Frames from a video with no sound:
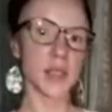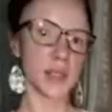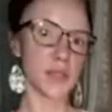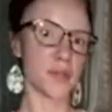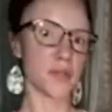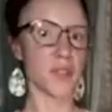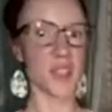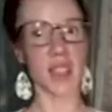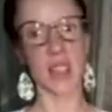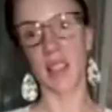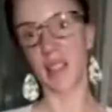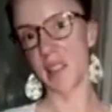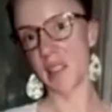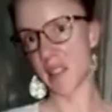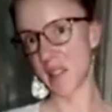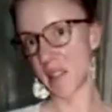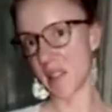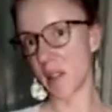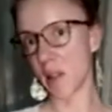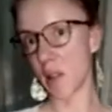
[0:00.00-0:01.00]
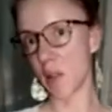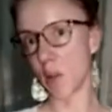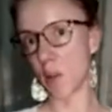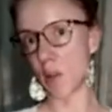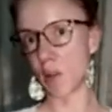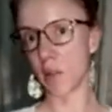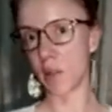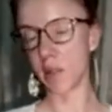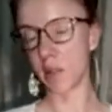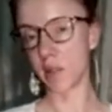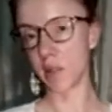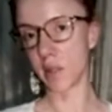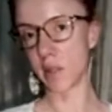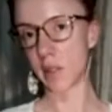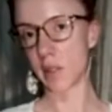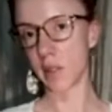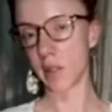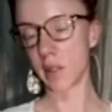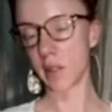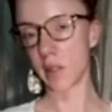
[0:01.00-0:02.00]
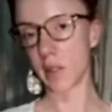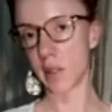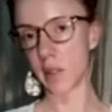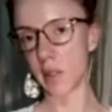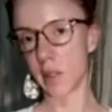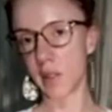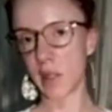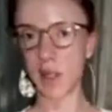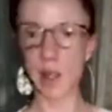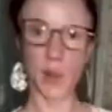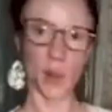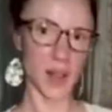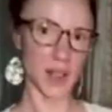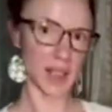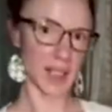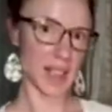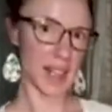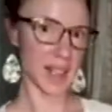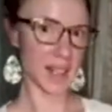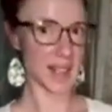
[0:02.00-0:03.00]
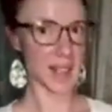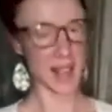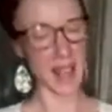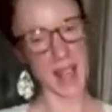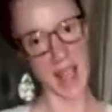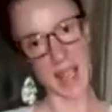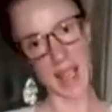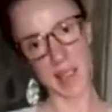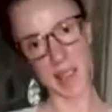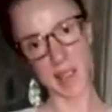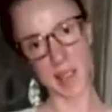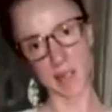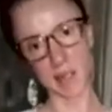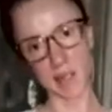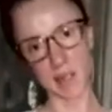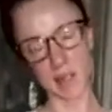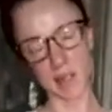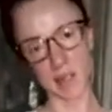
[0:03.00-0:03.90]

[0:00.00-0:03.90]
To feel as though you are less than.